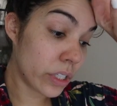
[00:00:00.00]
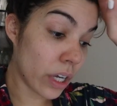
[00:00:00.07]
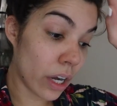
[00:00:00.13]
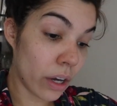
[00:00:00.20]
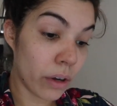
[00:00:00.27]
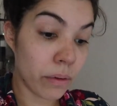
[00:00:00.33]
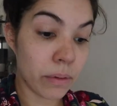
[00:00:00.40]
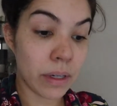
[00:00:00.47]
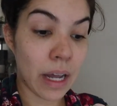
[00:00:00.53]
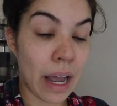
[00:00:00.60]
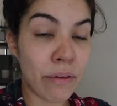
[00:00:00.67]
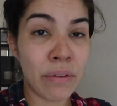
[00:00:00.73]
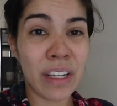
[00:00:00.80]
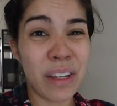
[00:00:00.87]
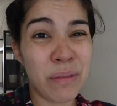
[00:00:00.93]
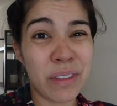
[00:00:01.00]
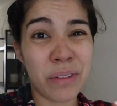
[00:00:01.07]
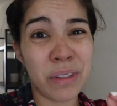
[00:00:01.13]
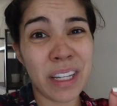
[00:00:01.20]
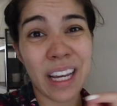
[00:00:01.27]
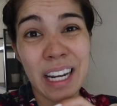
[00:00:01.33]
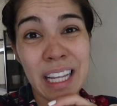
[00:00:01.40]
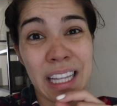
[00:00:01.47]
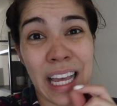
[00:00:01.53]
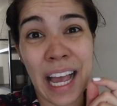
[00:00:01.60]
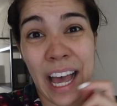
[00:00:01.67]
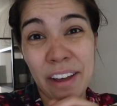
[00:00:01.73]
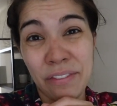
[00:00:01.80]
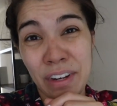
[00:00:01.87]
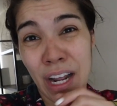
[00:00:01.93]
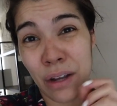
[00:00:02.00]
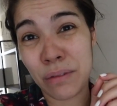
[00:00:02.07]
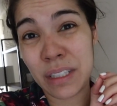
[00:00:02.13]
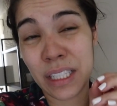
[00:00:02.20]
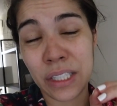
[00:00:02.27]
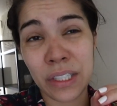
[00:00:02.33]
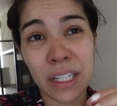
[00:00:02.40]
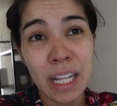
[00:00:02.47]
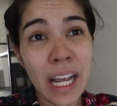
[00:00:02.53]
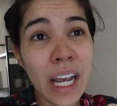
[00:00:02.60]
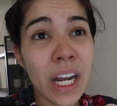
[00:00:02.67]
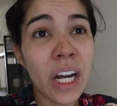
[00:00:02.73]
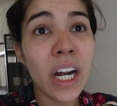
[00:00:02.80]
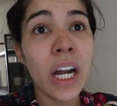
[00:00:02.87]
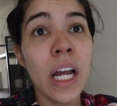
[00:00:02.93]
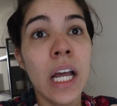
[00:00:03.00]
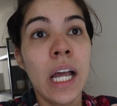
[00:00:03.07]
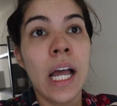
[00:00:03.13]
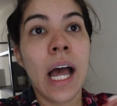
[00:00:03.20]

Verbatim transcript: So I really was only getting like half an ounce here and there.